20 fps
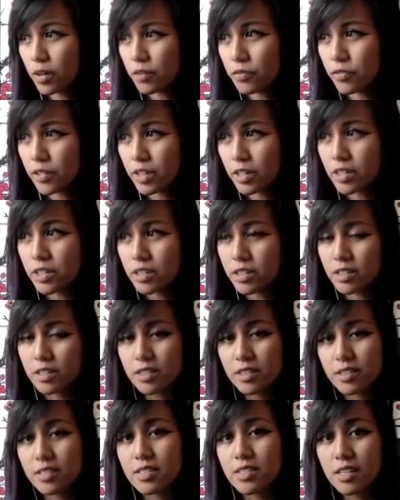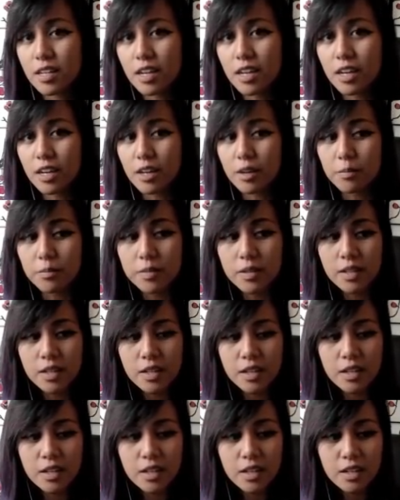who are very good at this game,
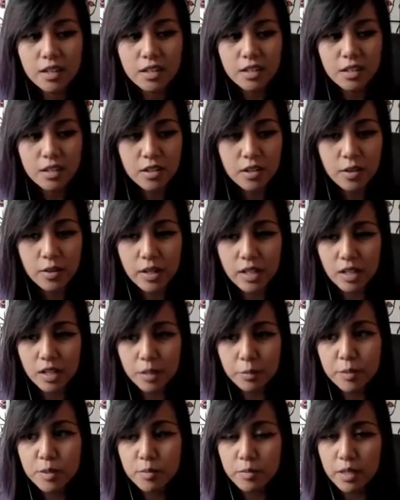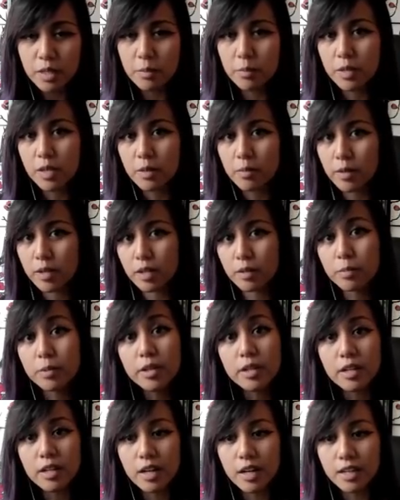you know, it helps me be a better
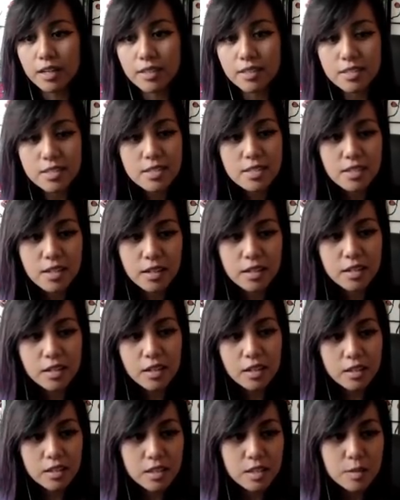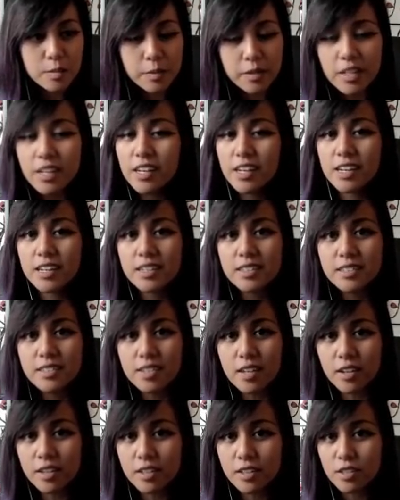player. I get to study all these
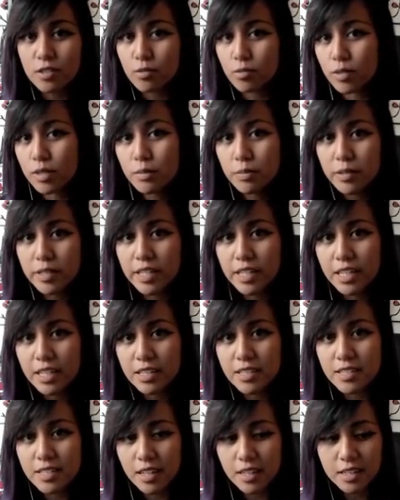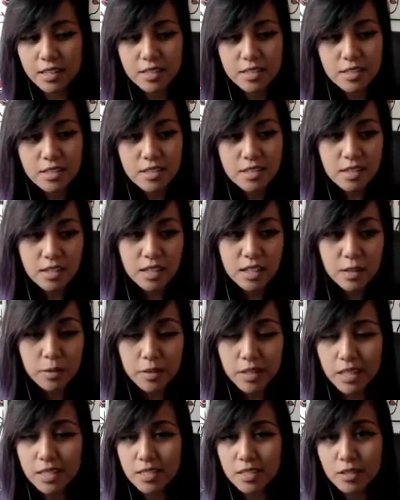plays, all these replays. I get to study
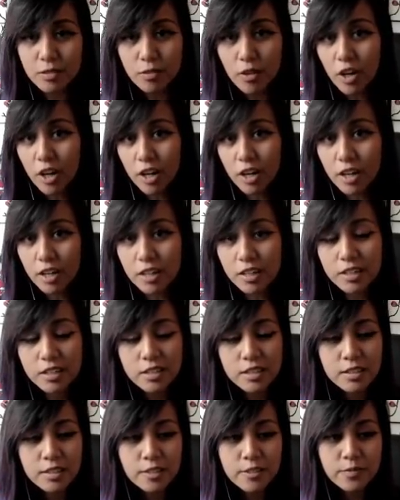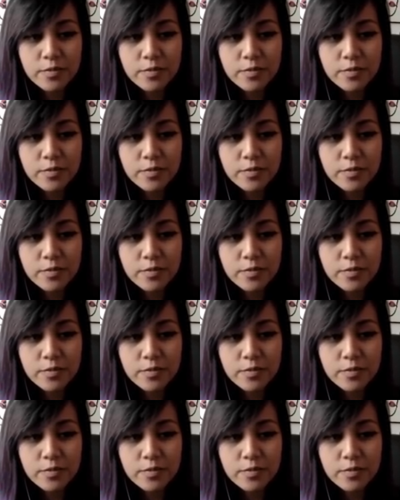what I did wrong.